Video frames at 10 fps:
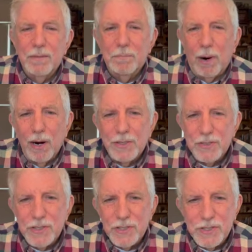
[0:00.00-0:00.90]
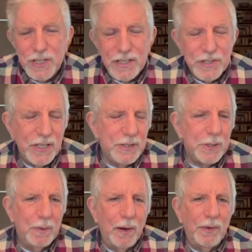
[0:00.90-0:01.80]
Barnes says this,
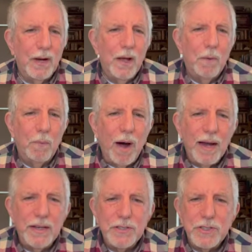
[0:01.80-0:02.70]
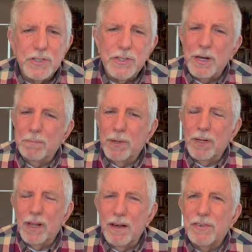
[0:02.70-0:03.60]
quote, wine is the
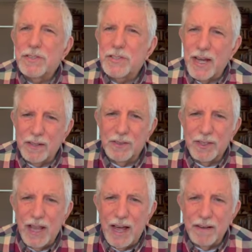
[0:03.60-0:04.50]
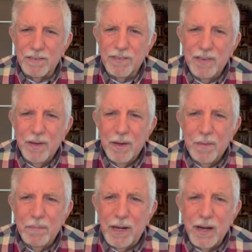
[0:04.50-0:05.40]
symbol of a settled life,
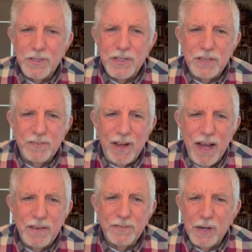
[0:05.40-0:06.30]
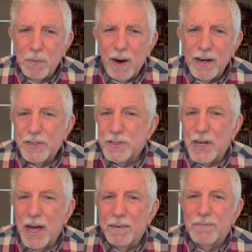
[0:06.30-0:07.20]
because the vine requires
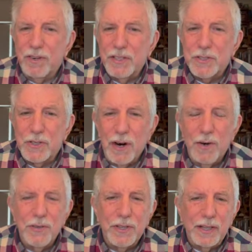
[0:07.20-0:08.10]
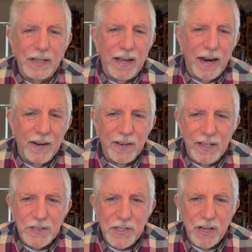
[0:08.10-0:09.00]
time for its growth and care in
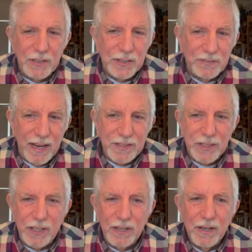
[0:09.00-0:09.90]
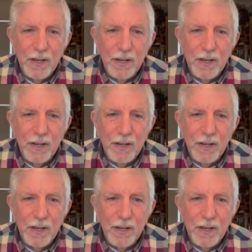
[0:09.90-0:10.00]
its cultivation,